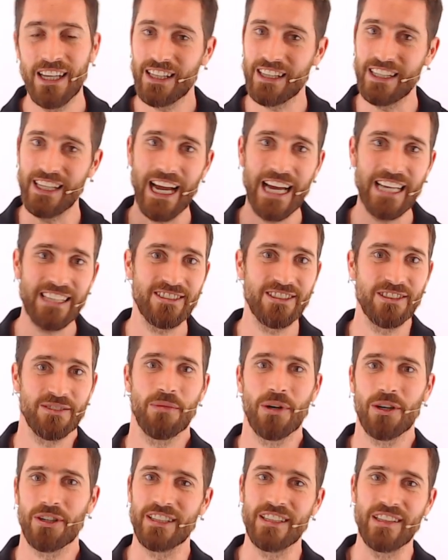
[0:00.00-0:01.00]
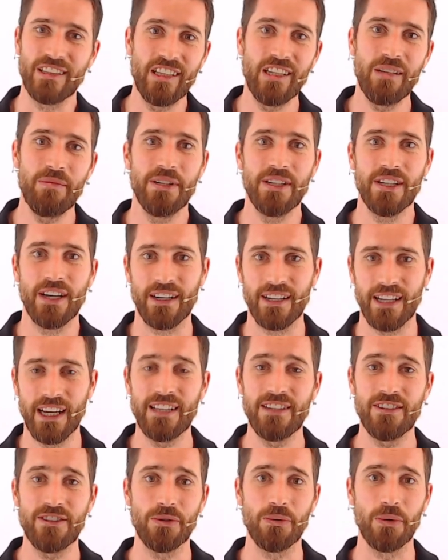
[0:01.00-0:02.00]
the Aston Martin DB9
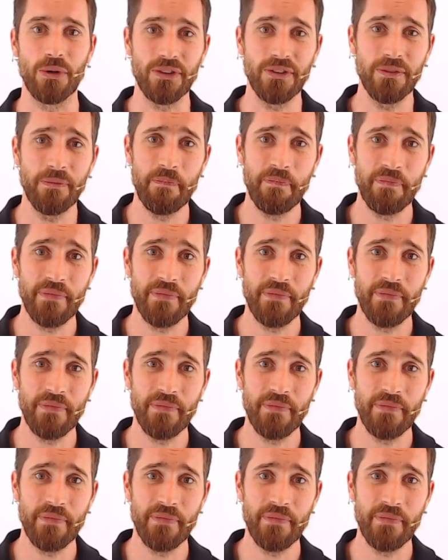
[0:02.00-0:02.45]
and so on.